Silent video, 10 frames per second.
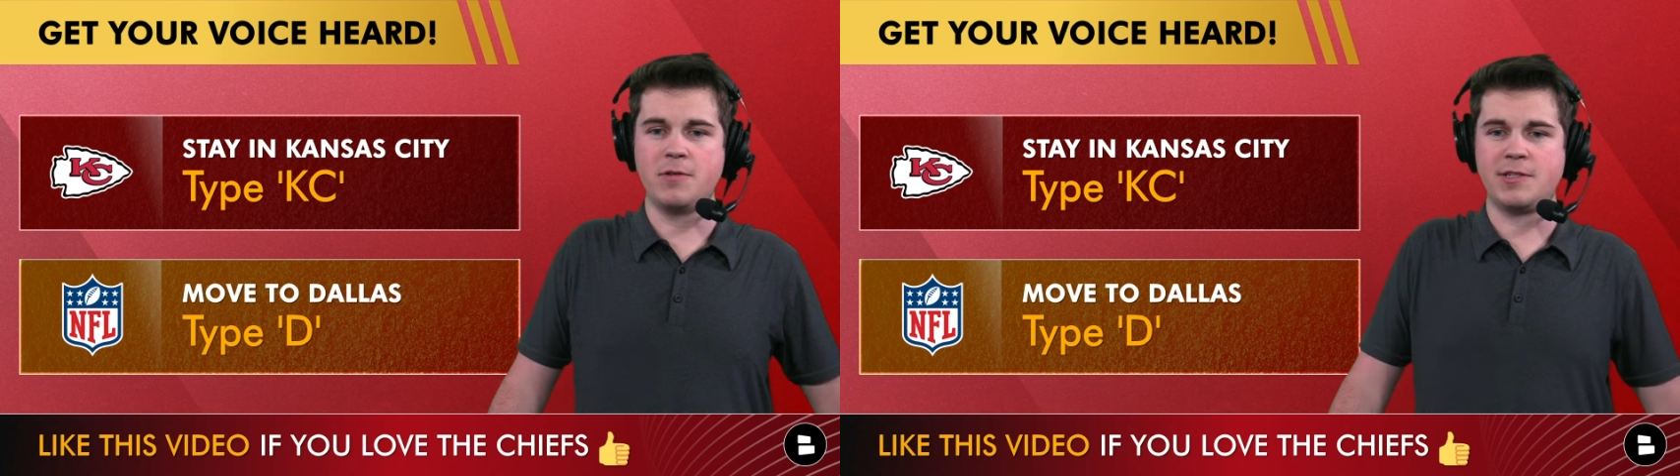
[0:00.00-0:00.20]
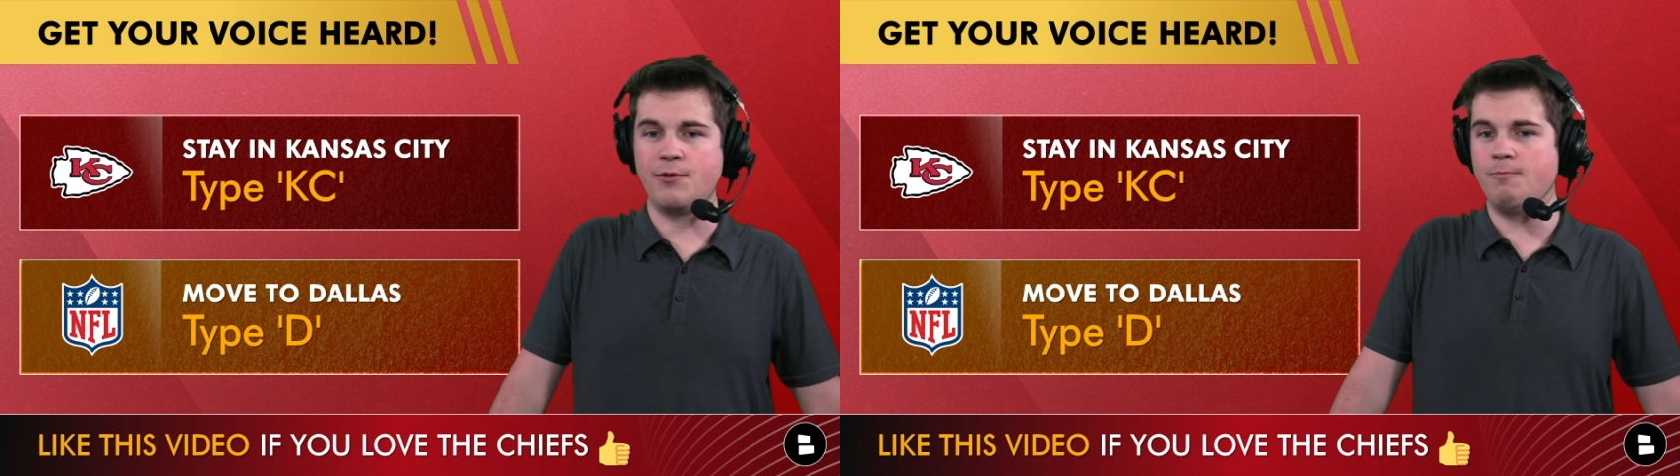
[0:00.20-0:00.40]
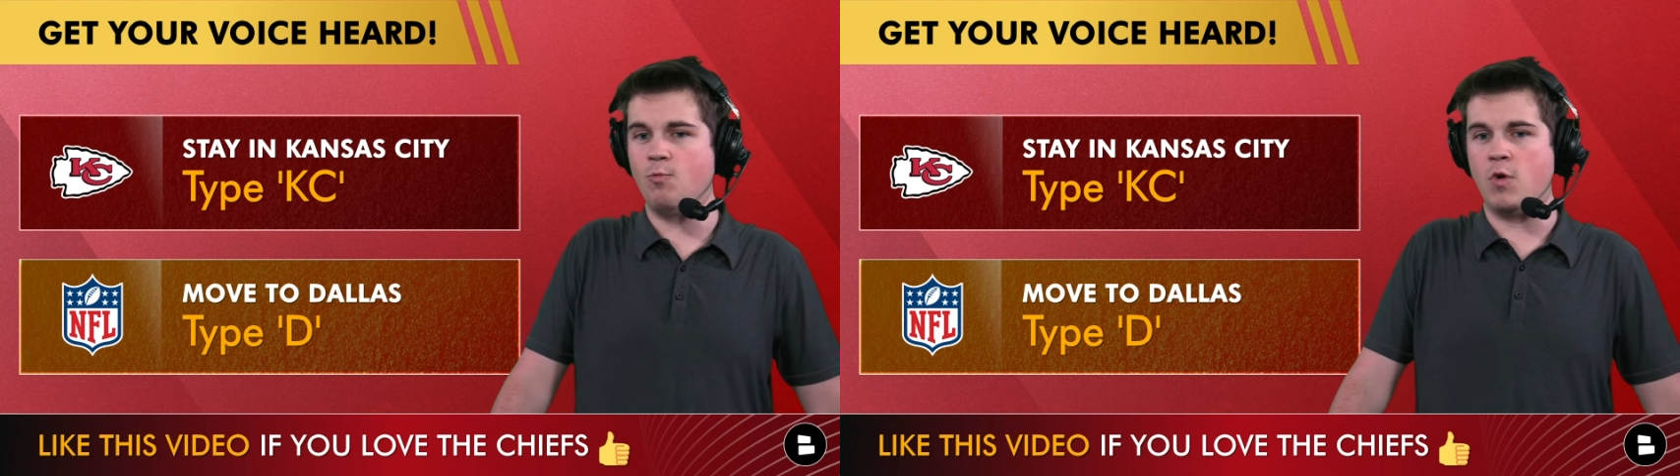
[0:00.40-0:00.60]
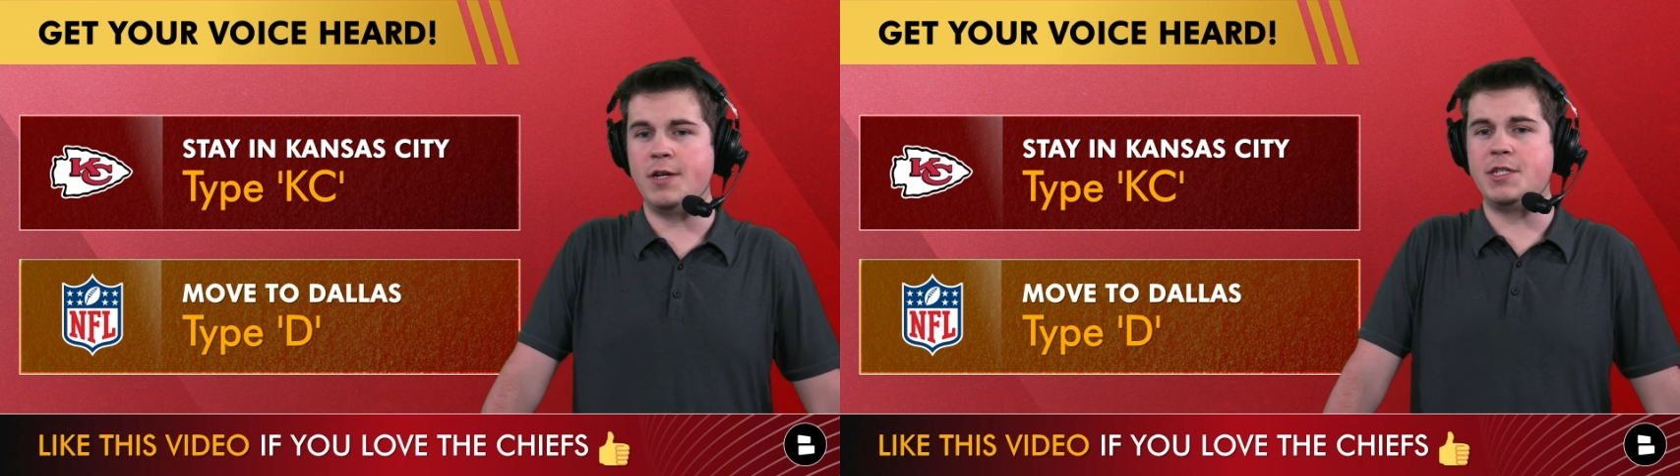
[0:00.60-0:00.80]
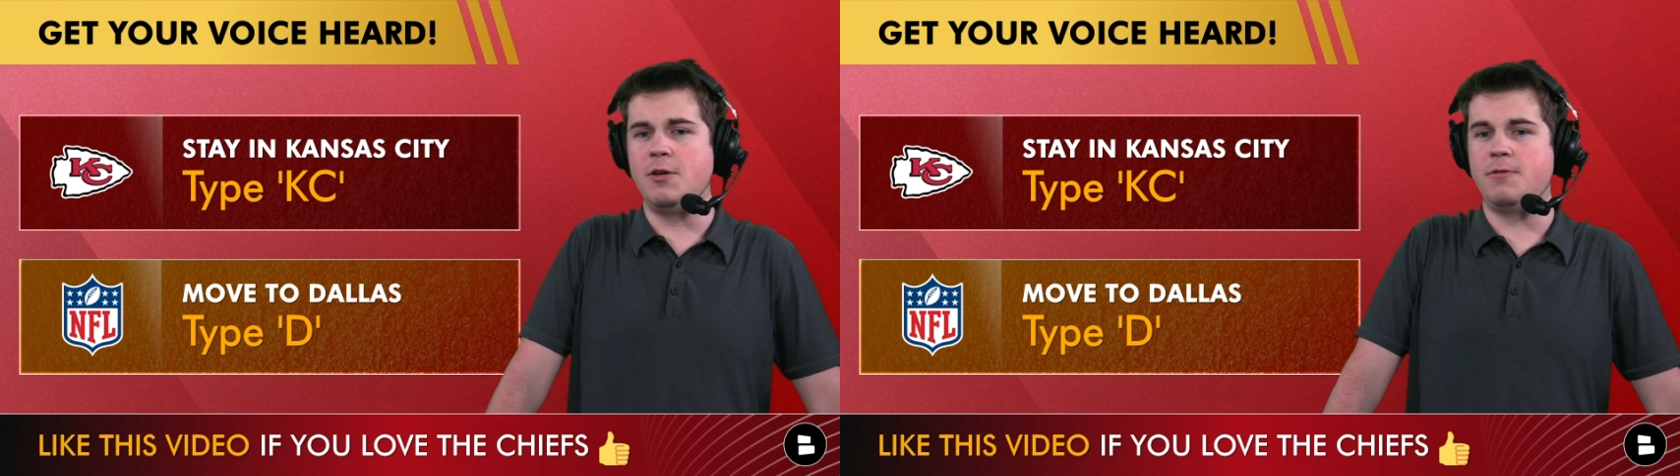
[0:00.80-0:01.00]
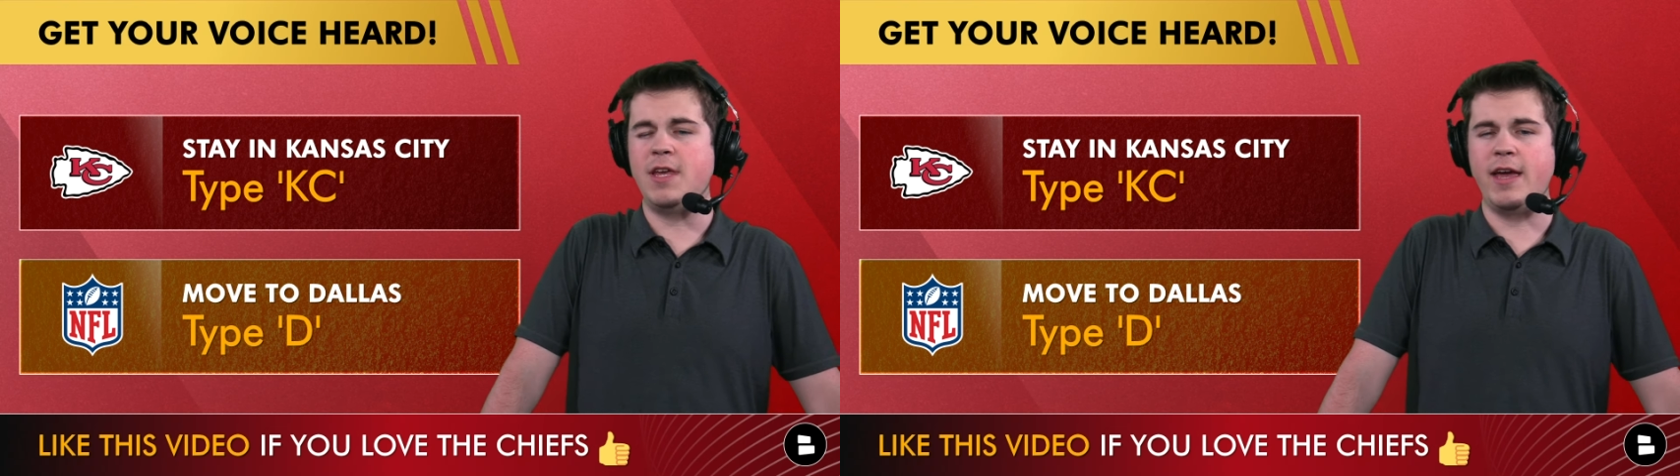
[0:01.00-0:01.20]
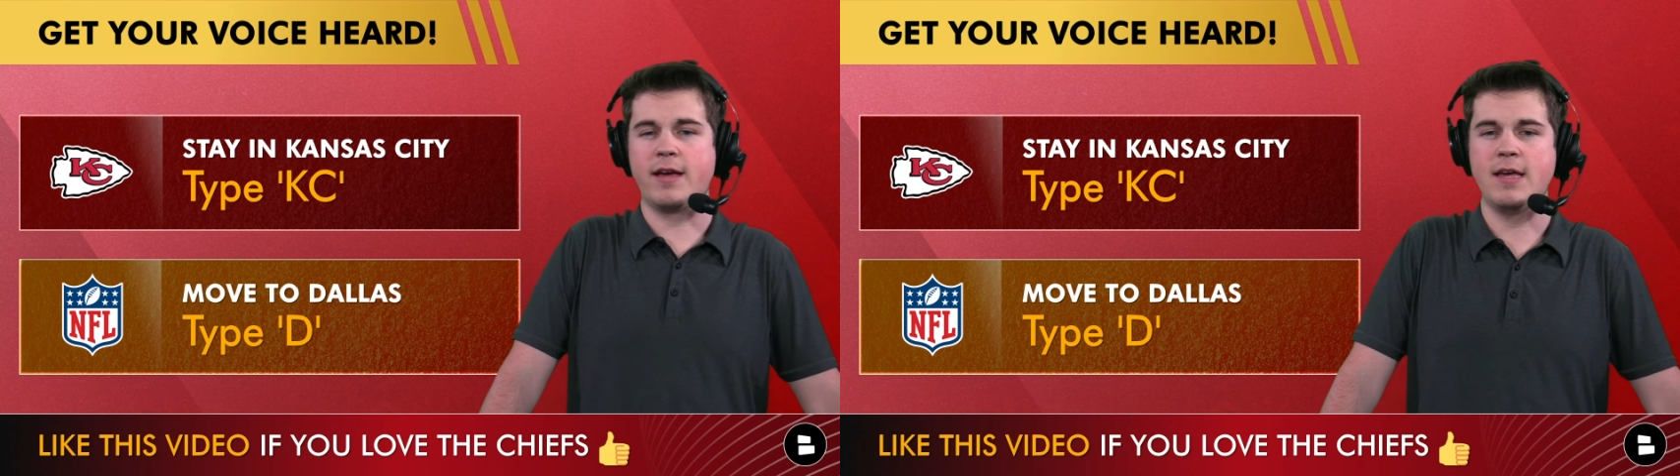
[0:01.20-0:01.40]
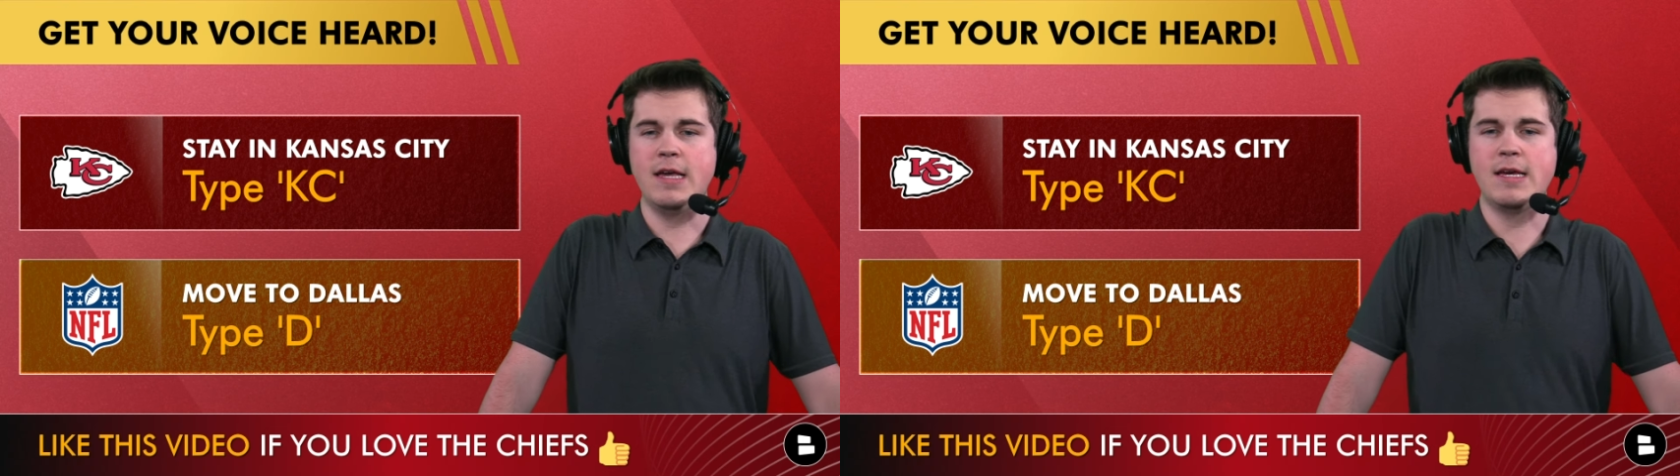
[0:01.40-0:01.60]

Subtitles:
And so what do you think?